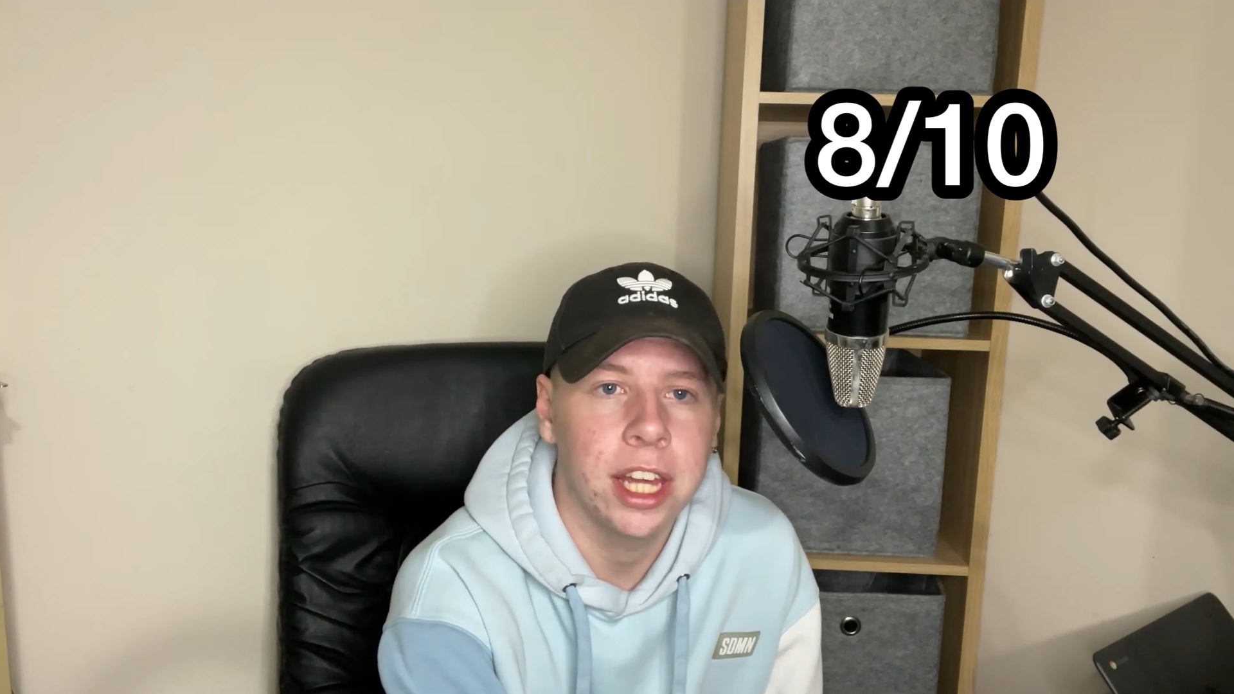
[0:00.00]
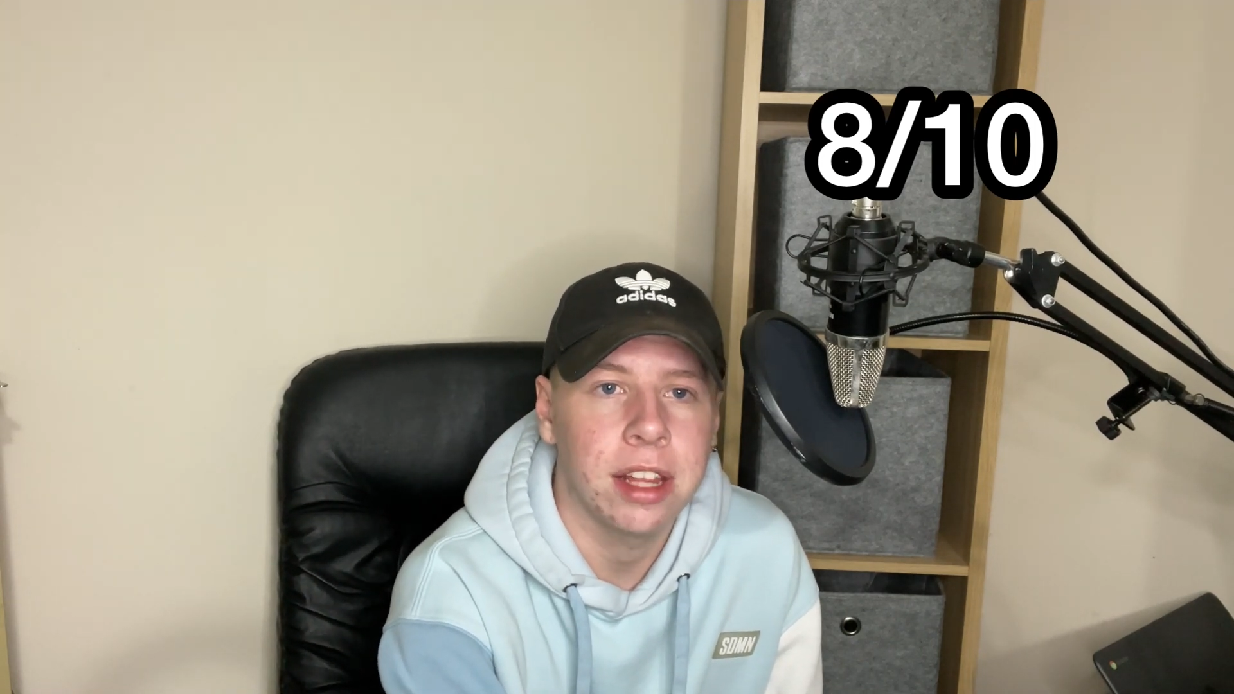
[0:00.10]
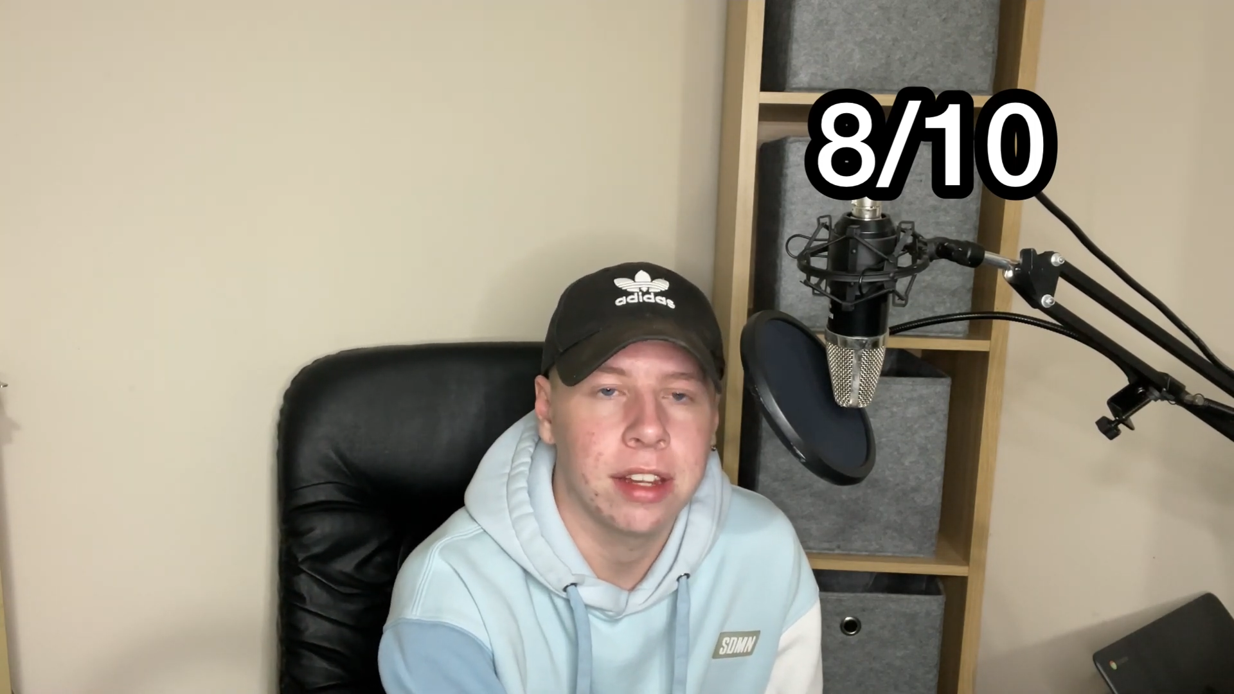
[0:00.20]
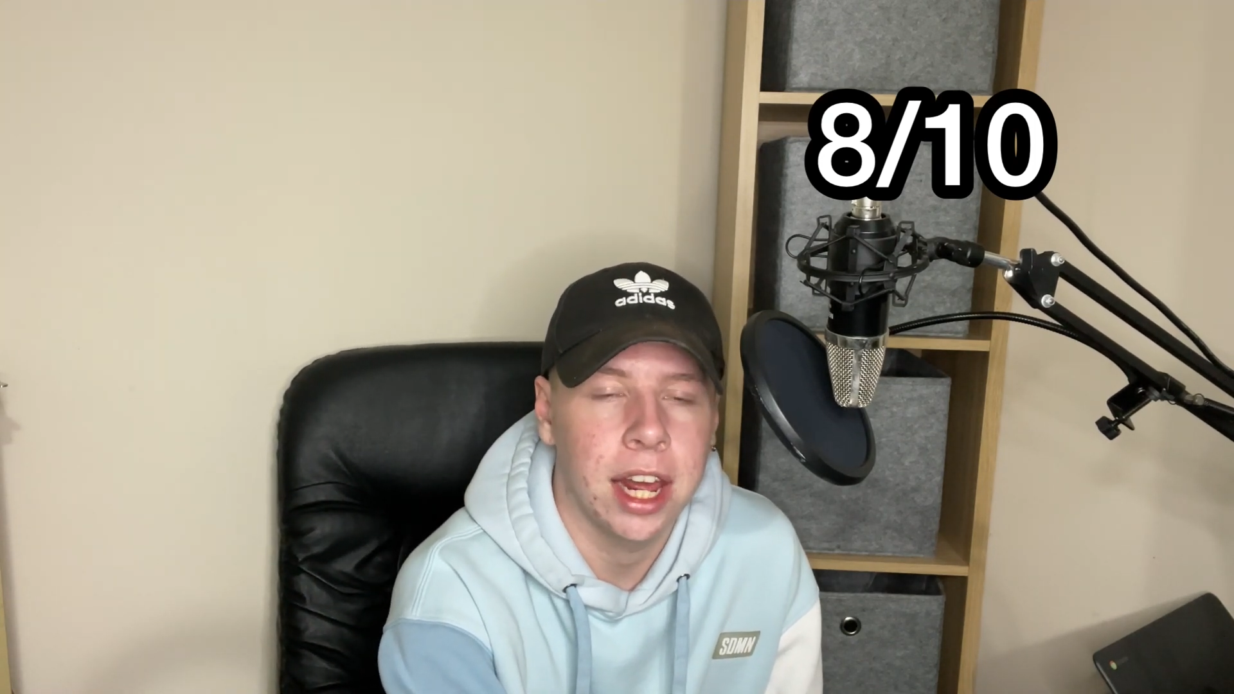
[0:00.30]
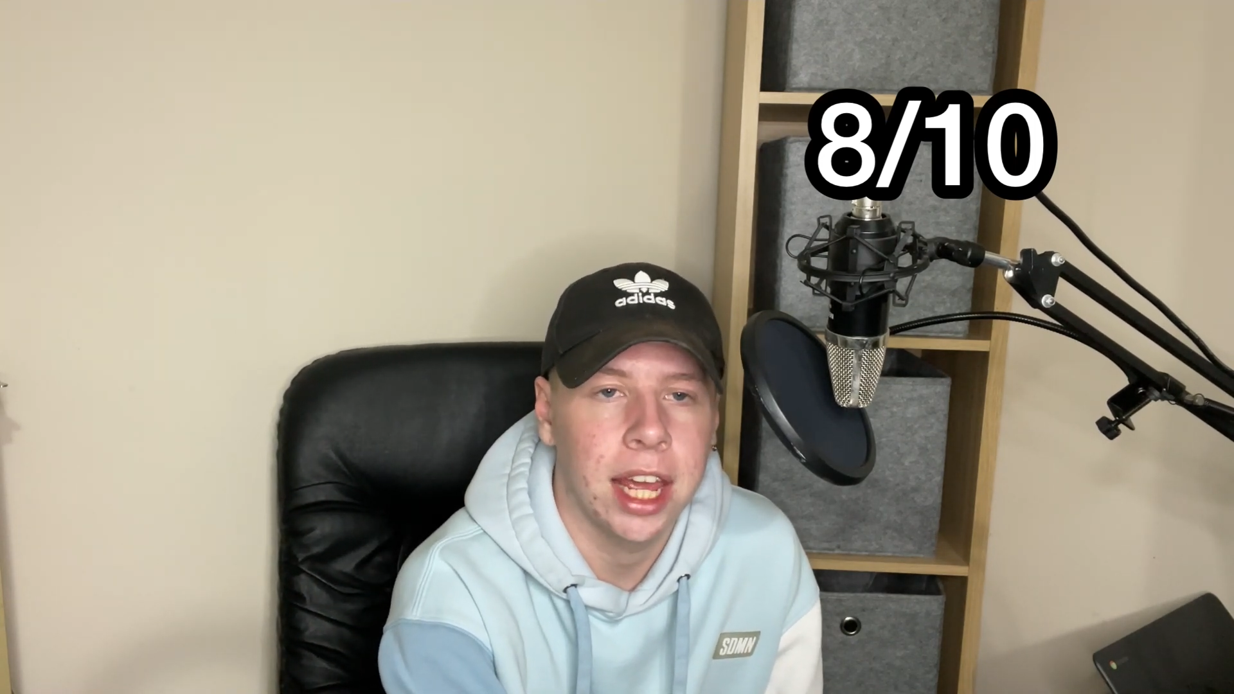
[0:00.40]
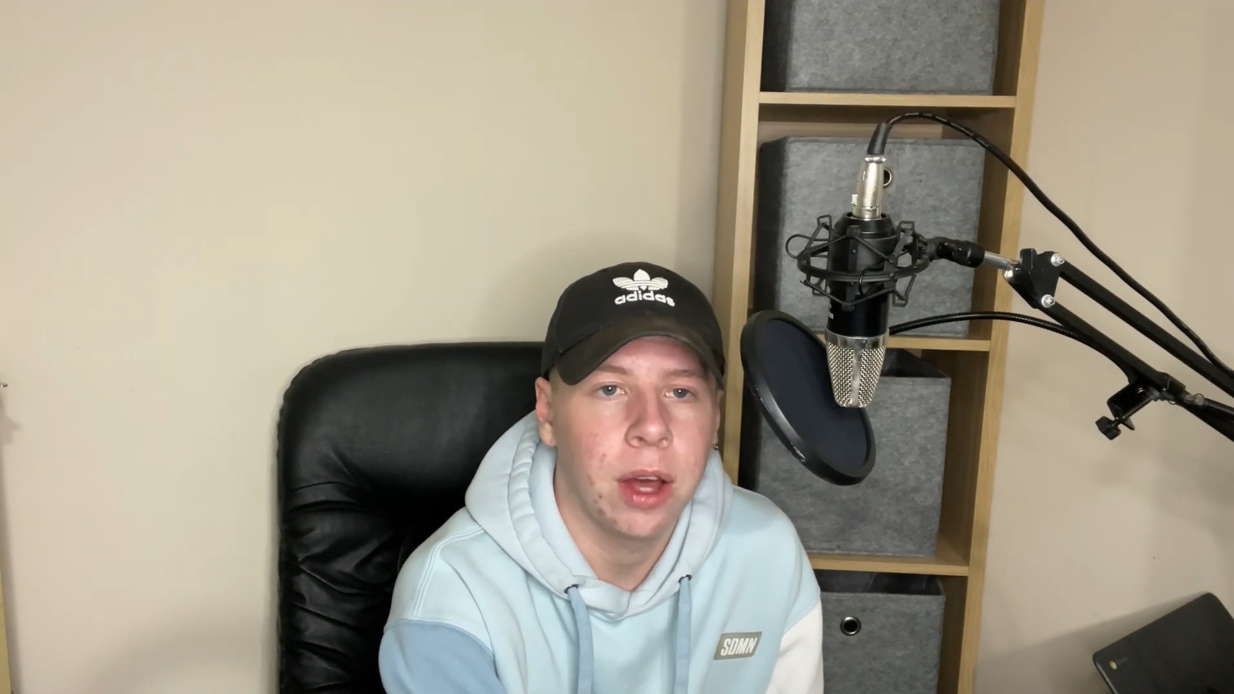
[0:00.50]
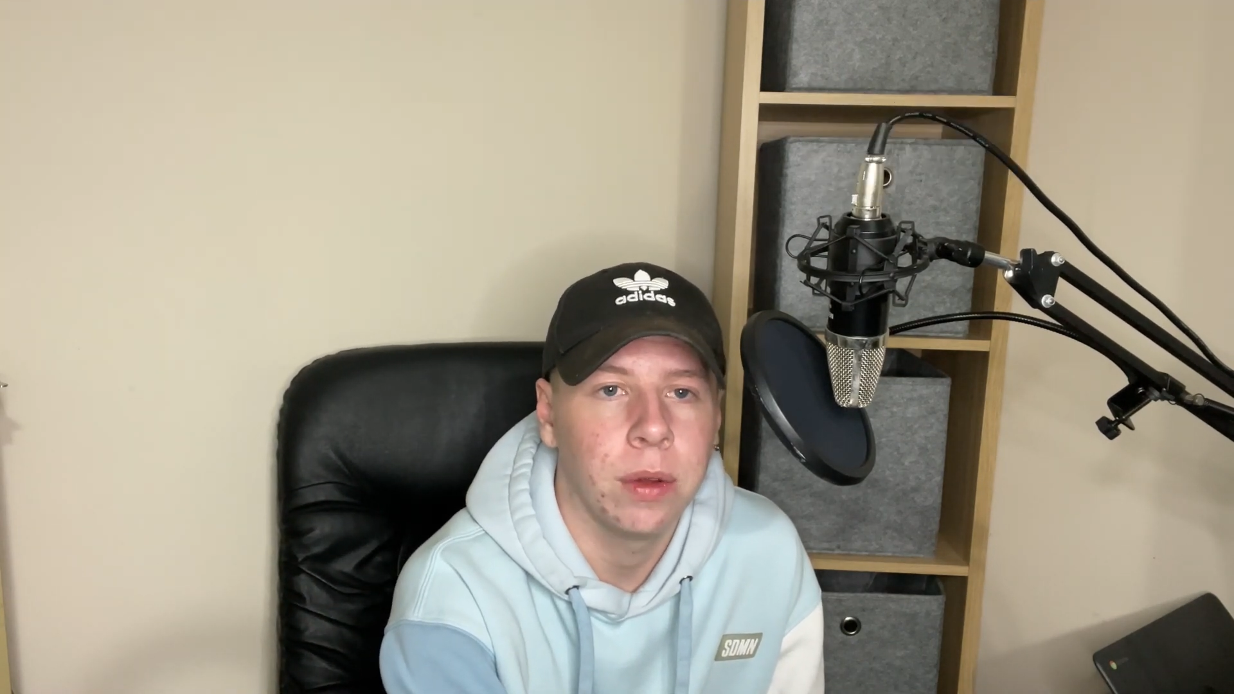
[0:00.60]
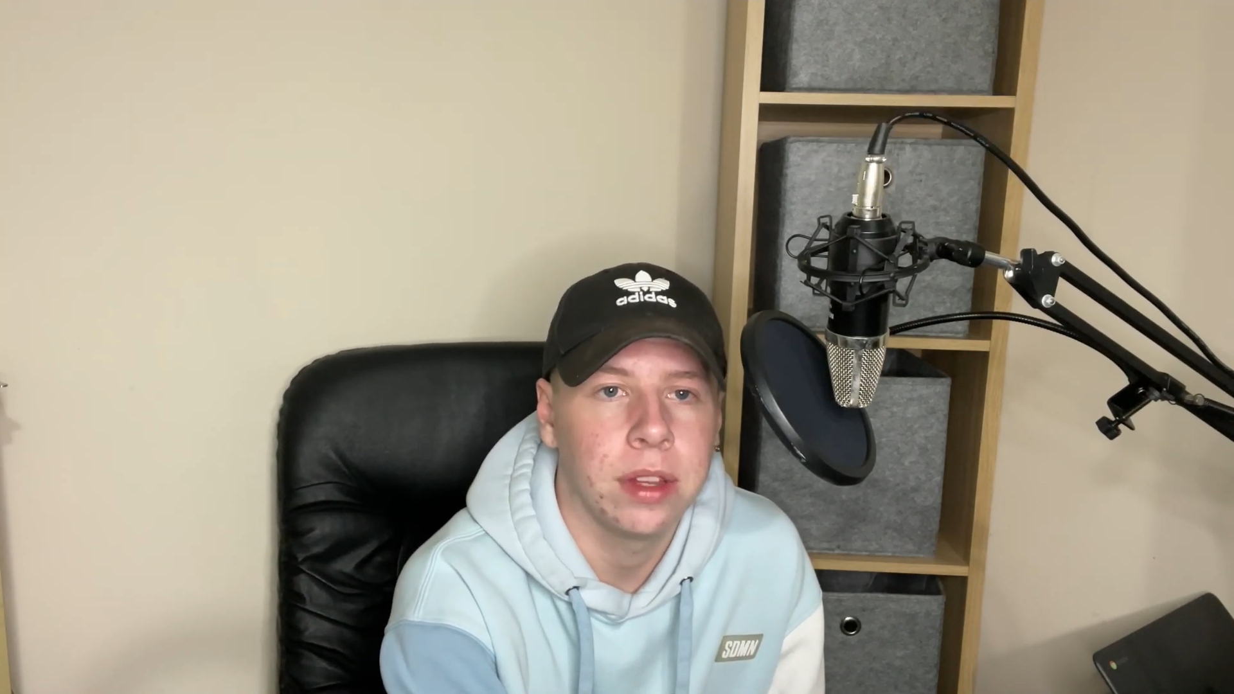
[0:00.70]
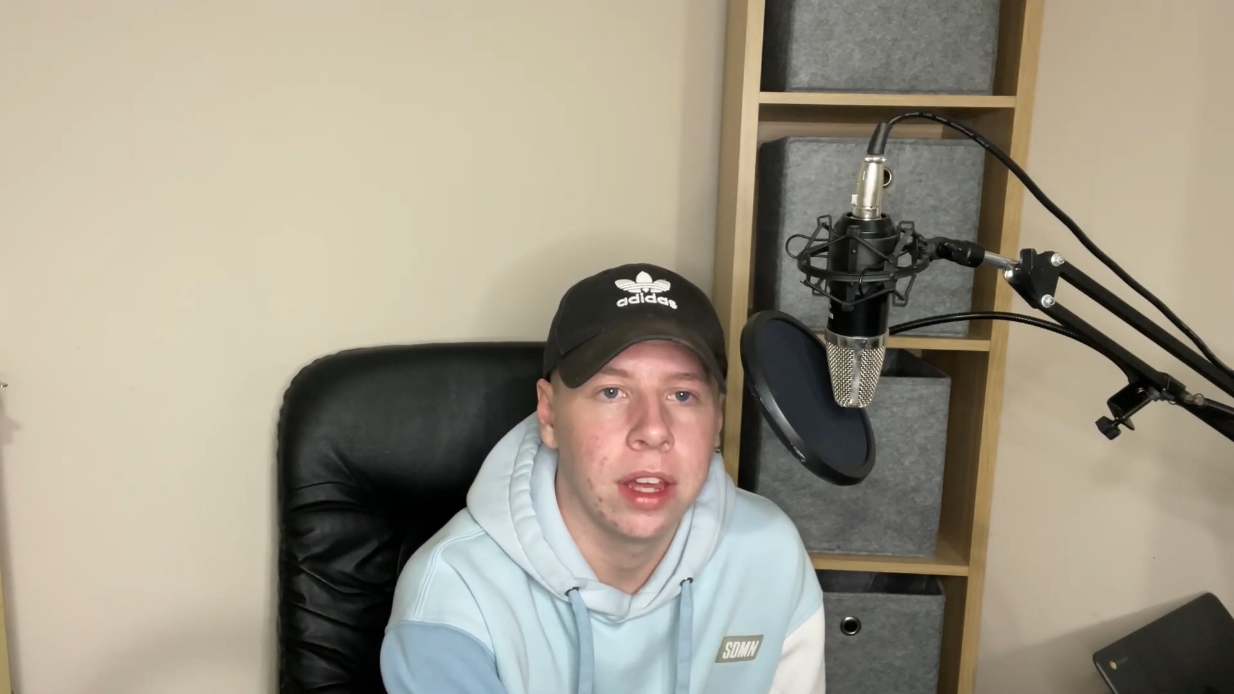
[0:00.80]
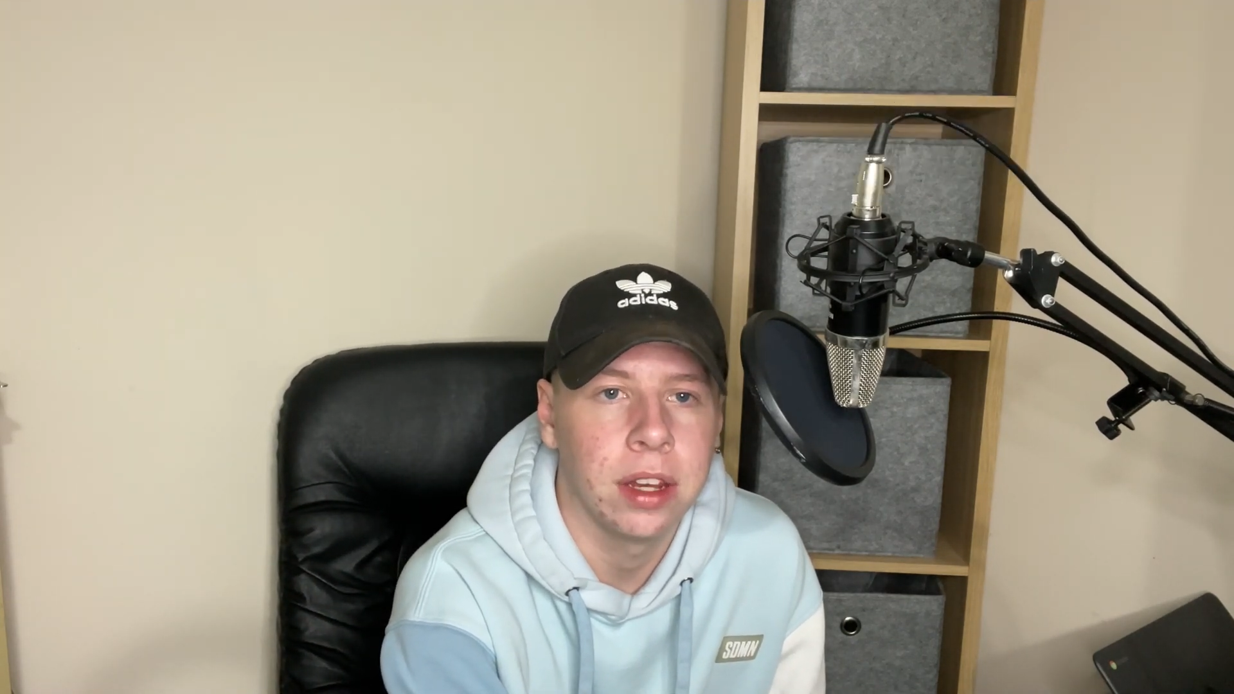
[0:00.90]
gets an 8 out
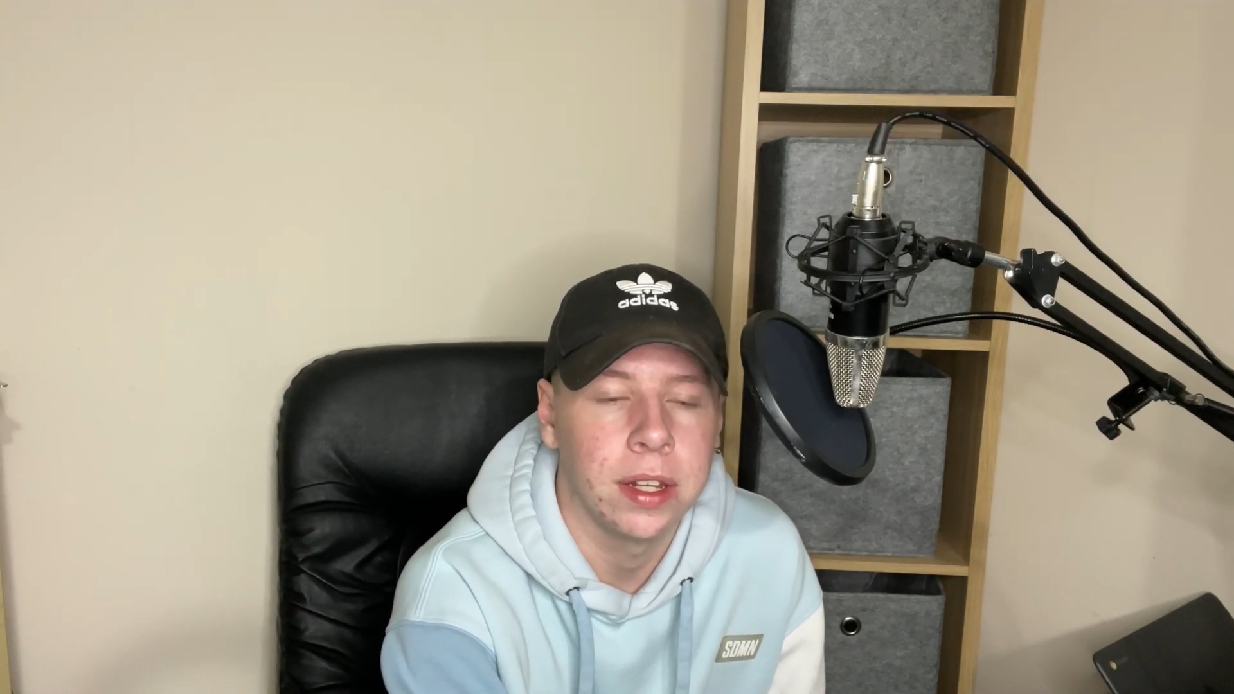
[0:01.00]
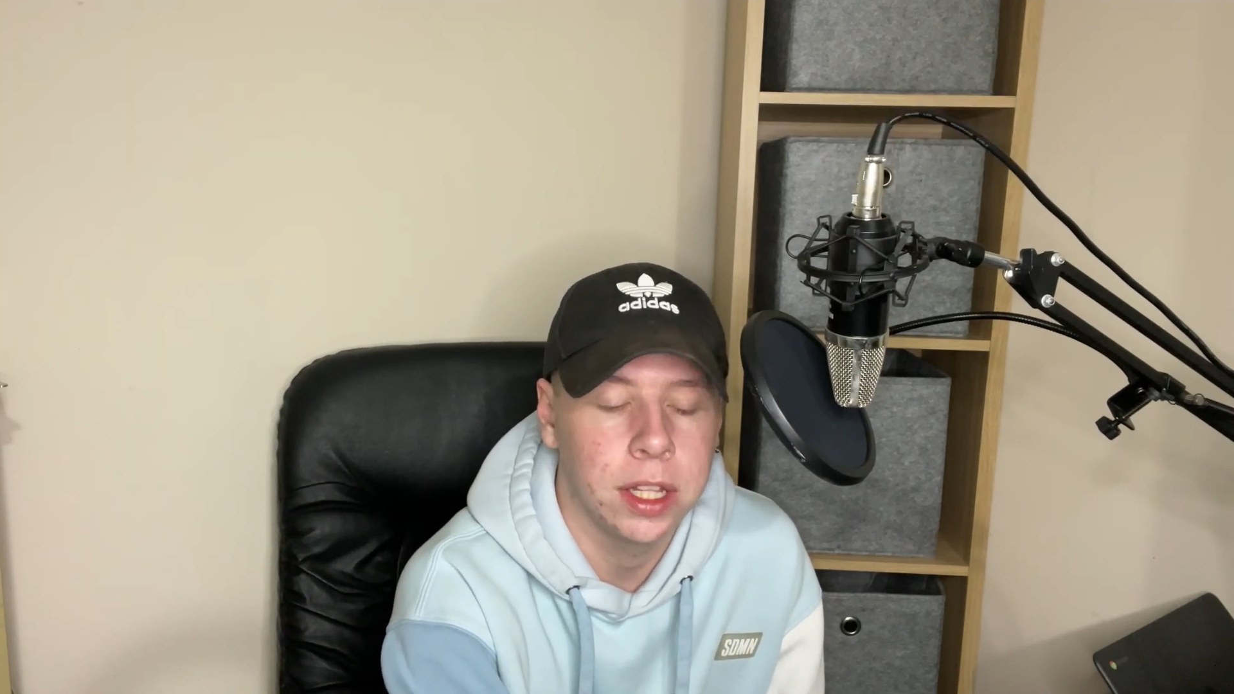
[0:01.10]
of 10.